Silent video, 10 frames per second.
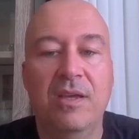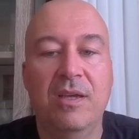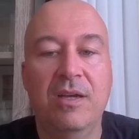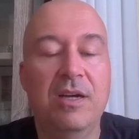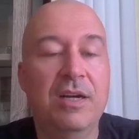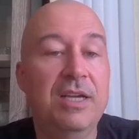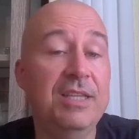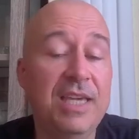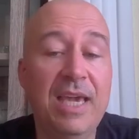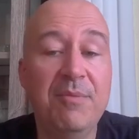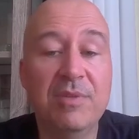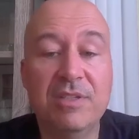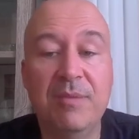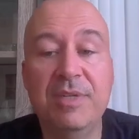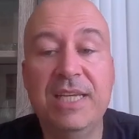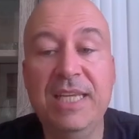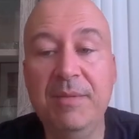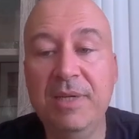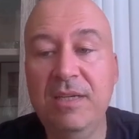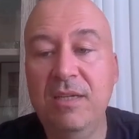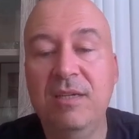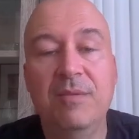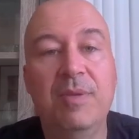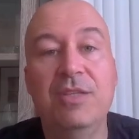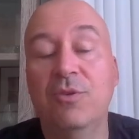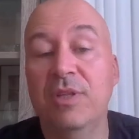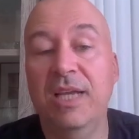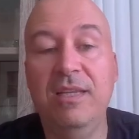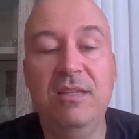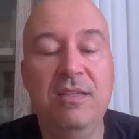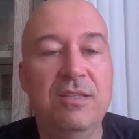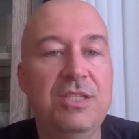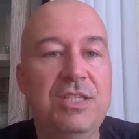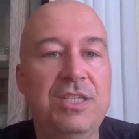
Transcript: In the game Kramnik-Niemann, played online this